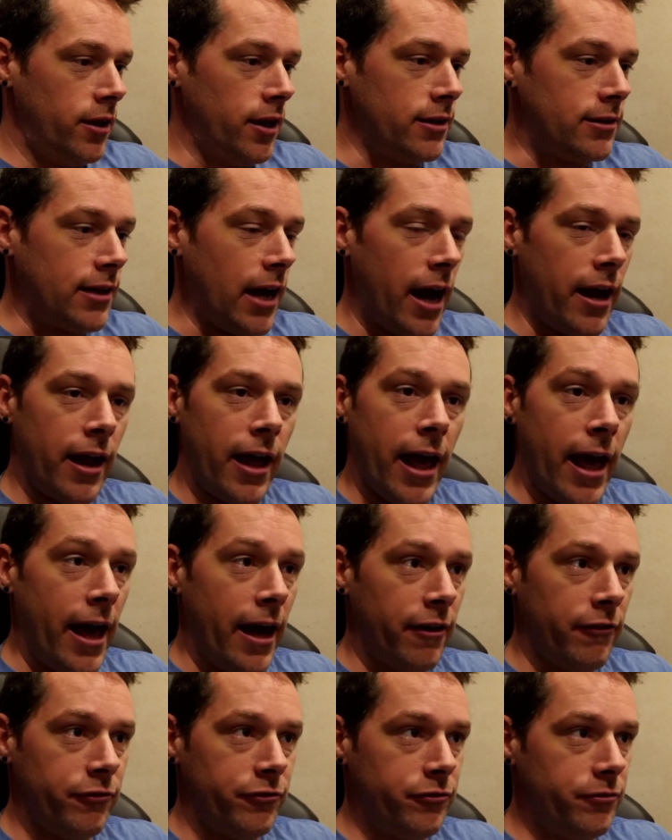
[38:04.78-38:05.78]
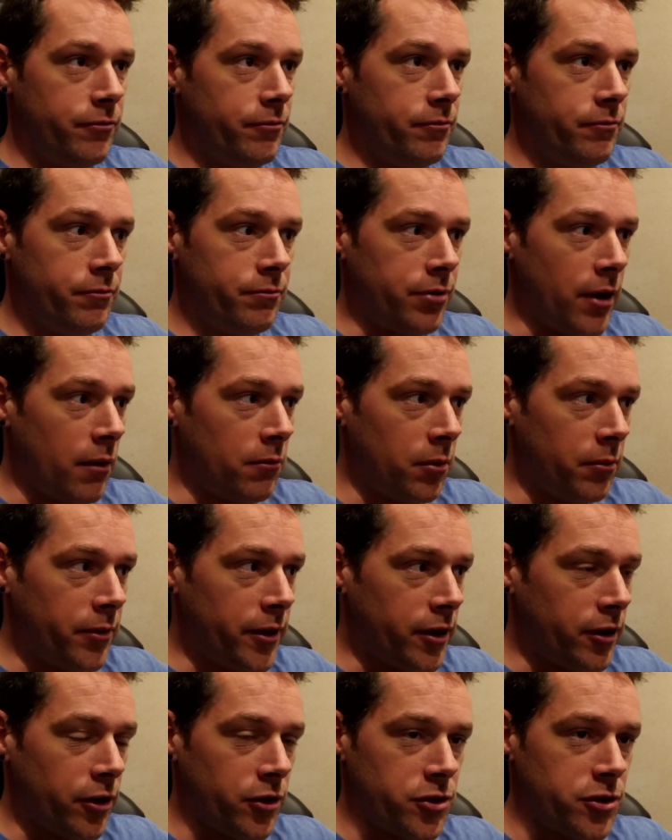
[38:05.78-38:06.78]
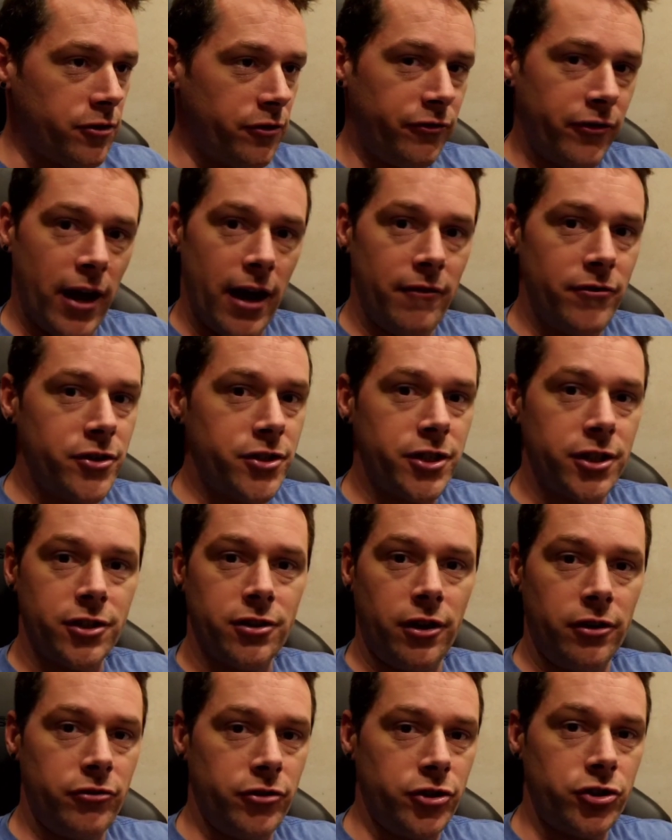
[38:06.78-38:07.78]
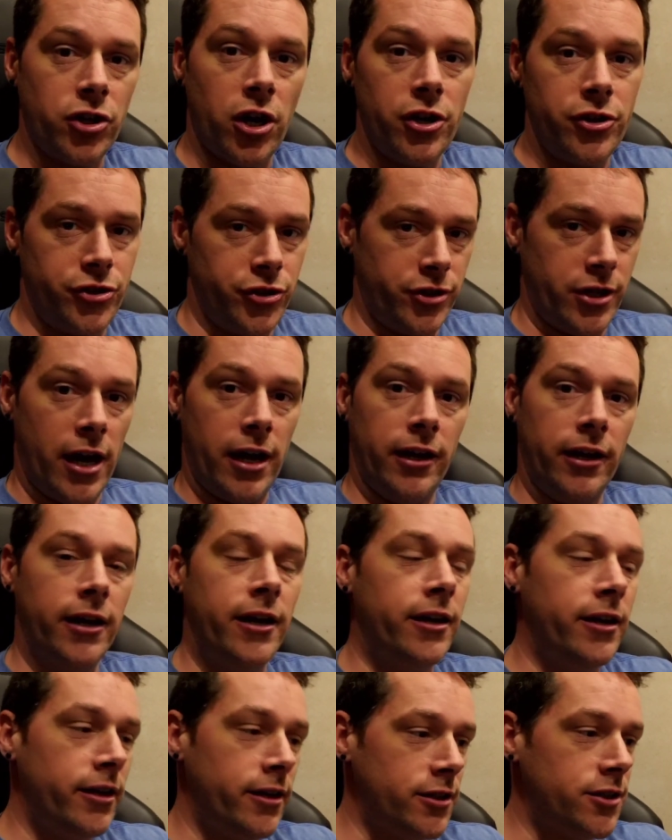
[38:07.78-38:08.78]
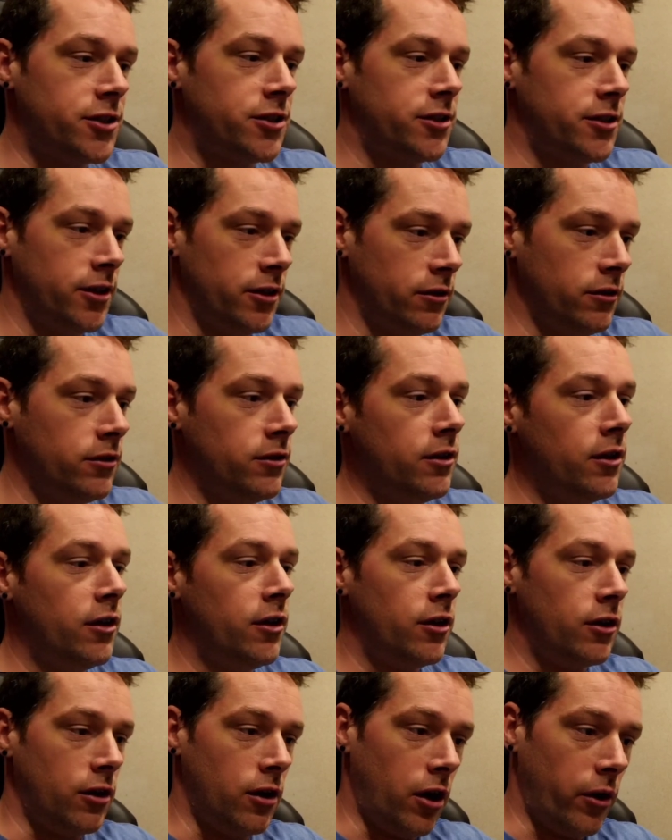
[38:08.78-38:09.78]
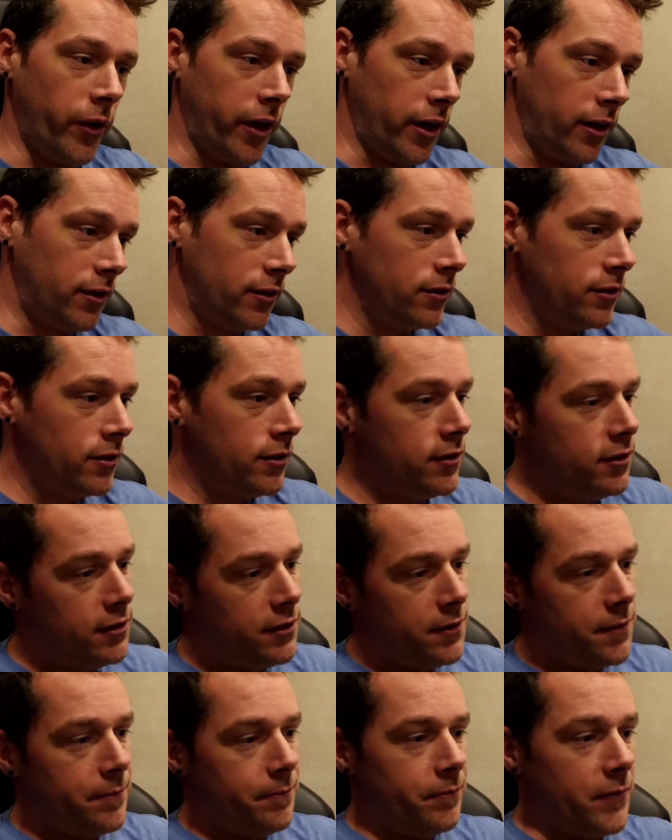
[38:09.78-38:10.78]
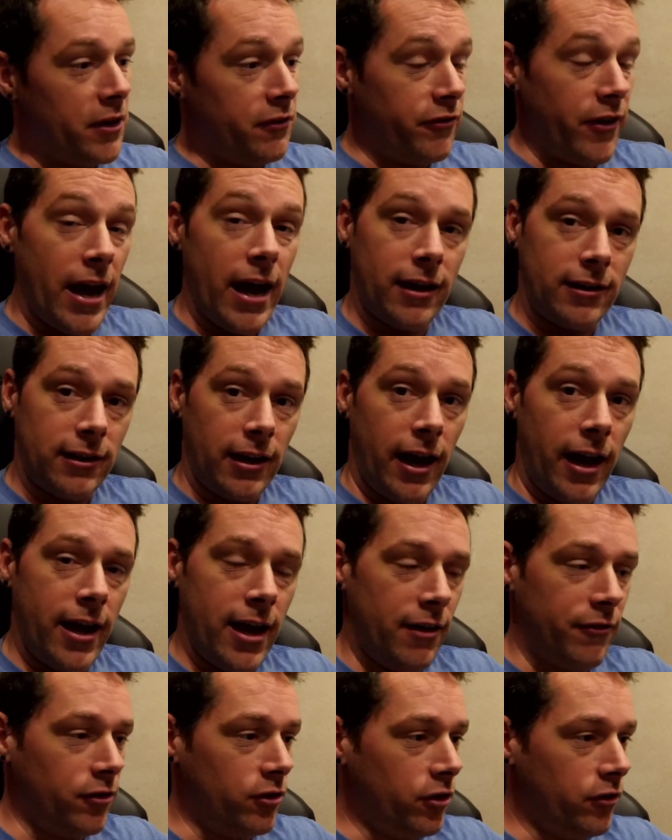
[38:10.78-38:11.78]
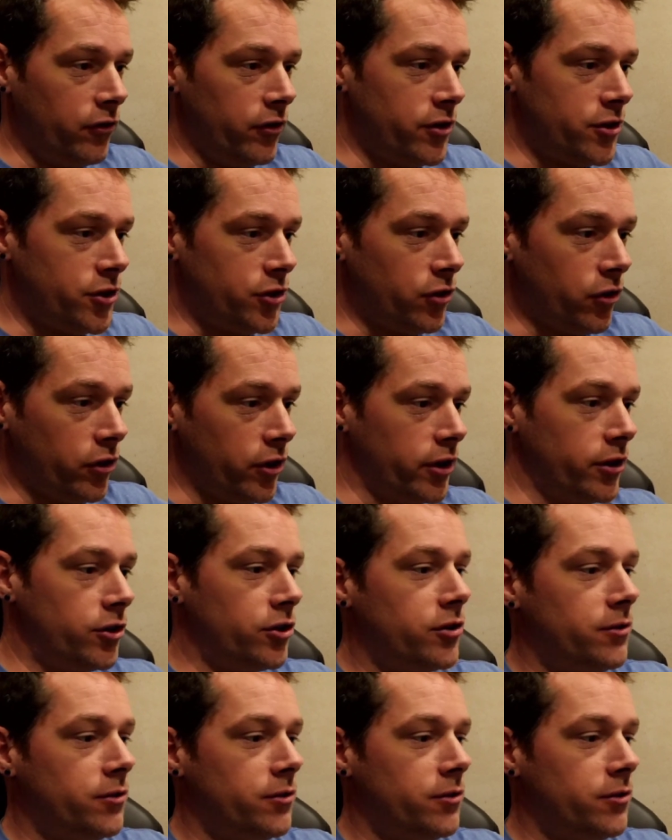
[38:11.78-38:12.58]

got to have probably close to 500 or 600 charges on it, and it is still going. In fact, I have it over in storage.